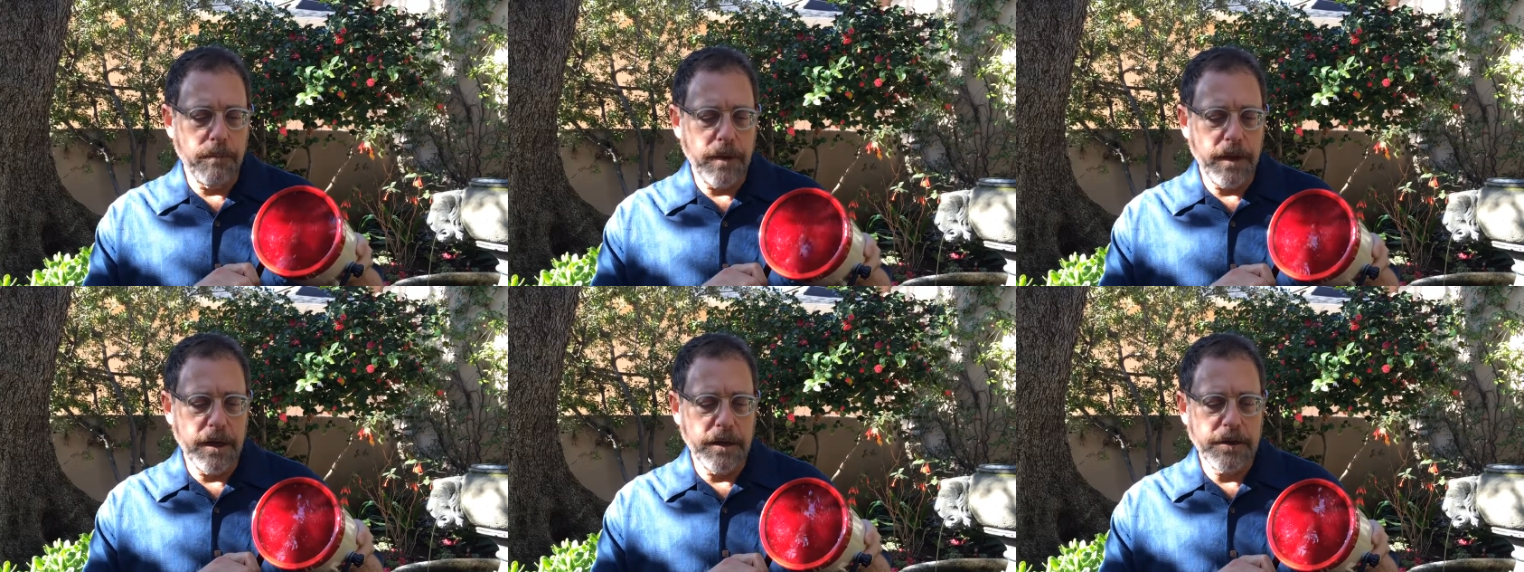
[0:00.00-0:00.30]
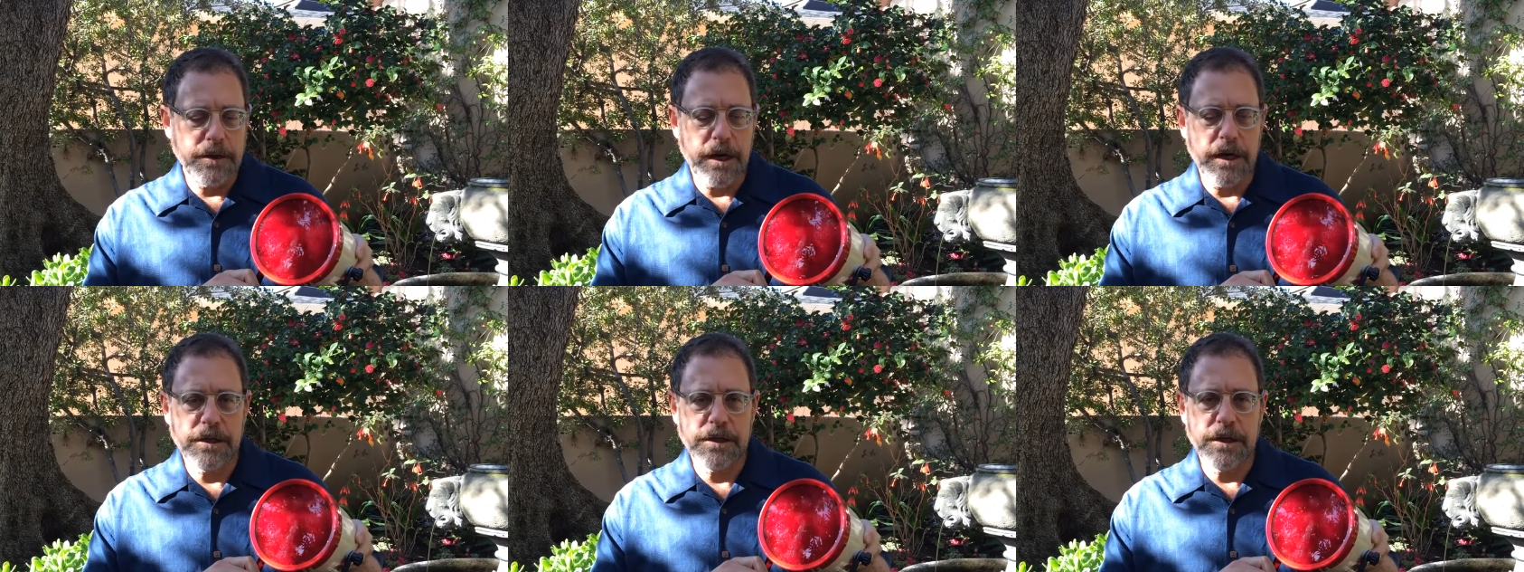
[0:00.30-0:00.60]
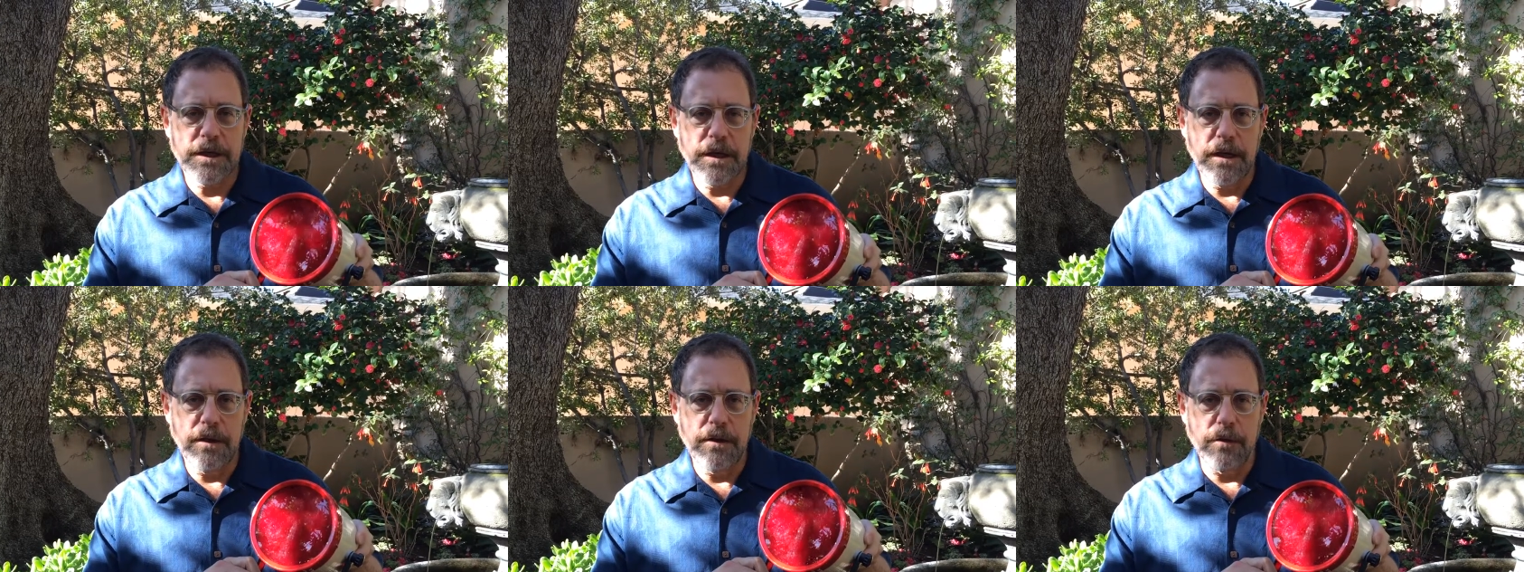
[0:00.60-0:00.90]
be
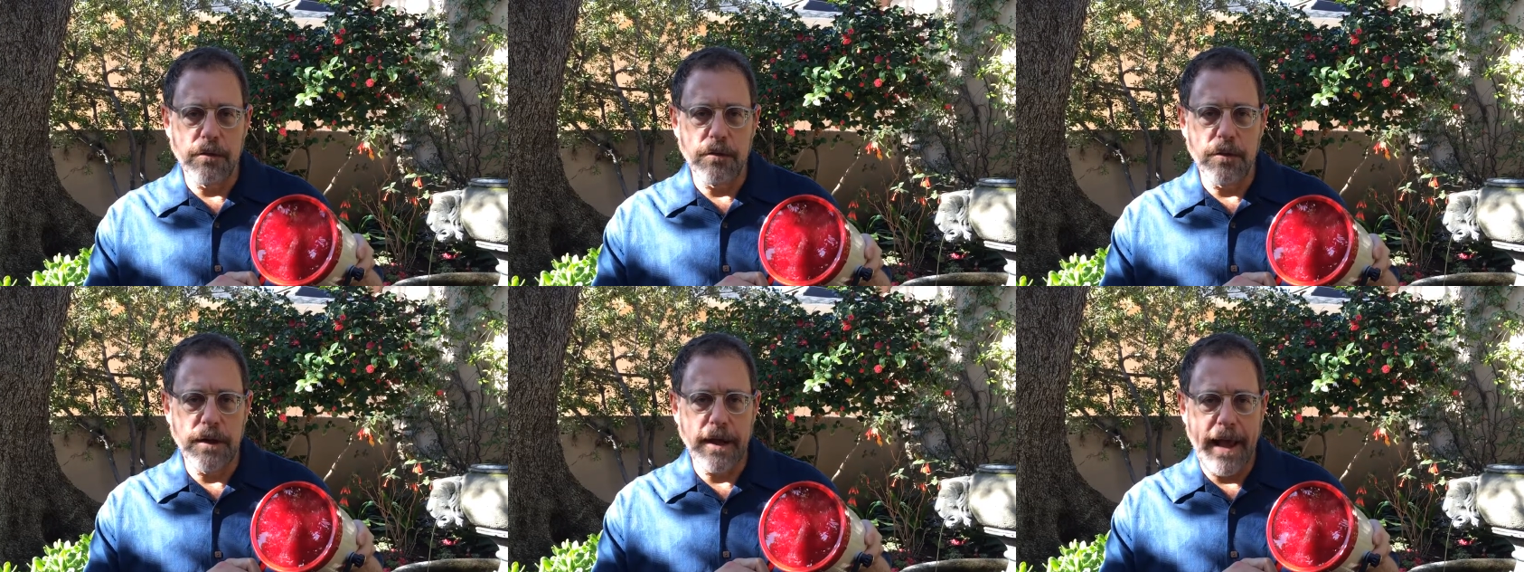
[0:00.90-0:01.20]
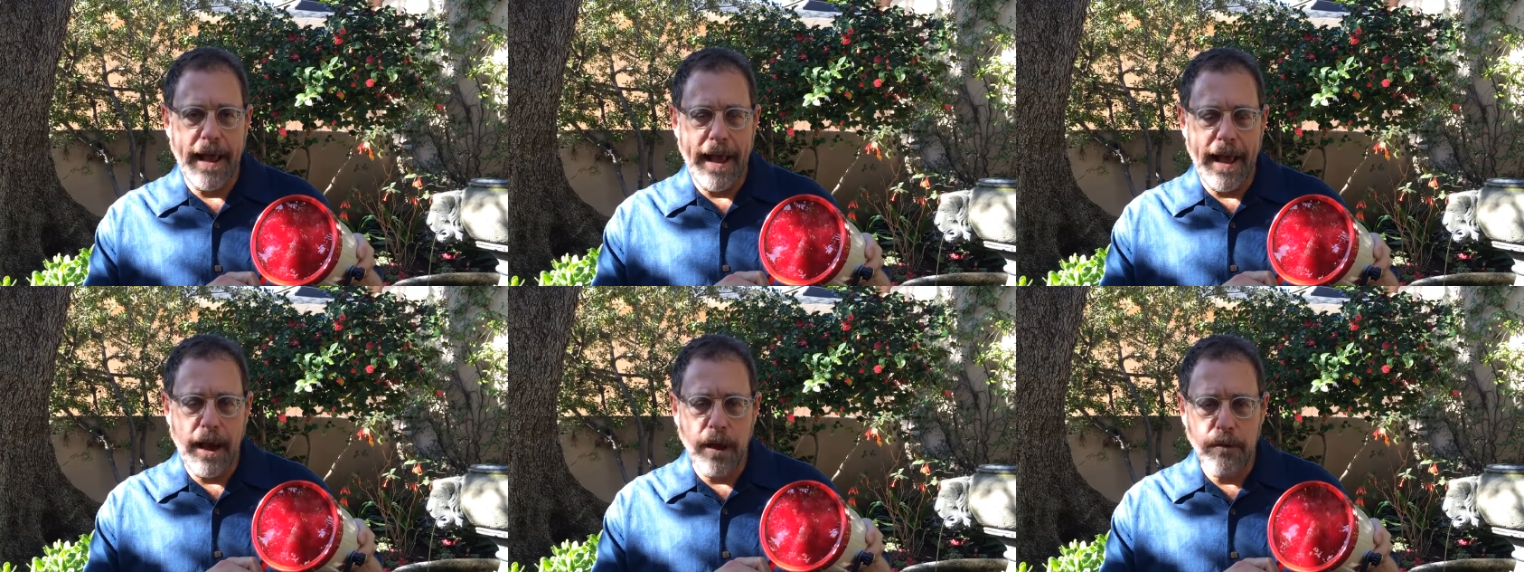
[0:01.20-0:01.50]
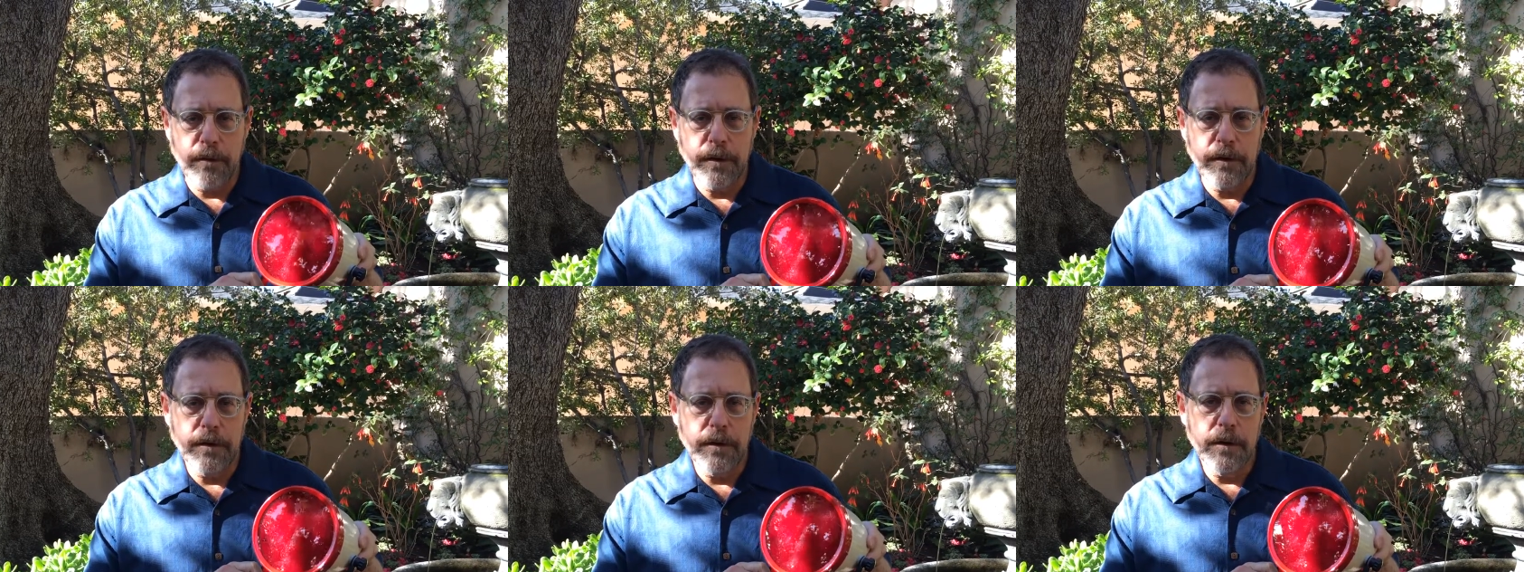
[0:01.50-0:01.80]
adjusted either
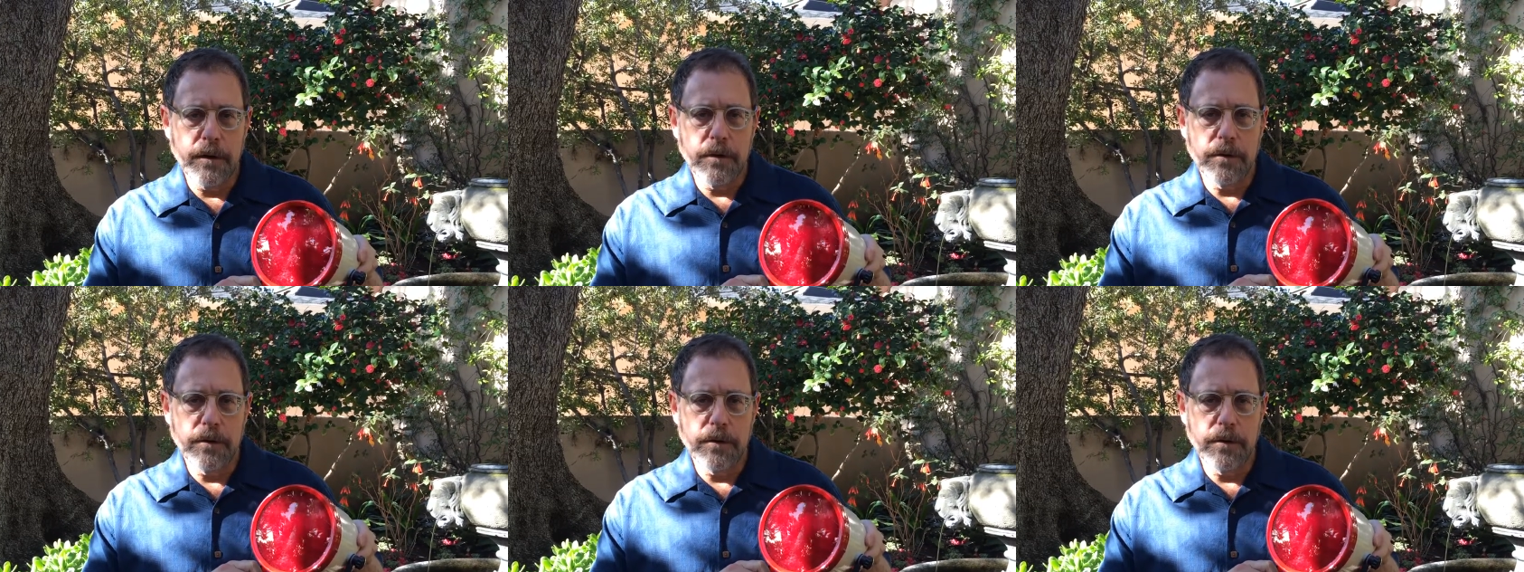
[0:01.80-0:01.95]
down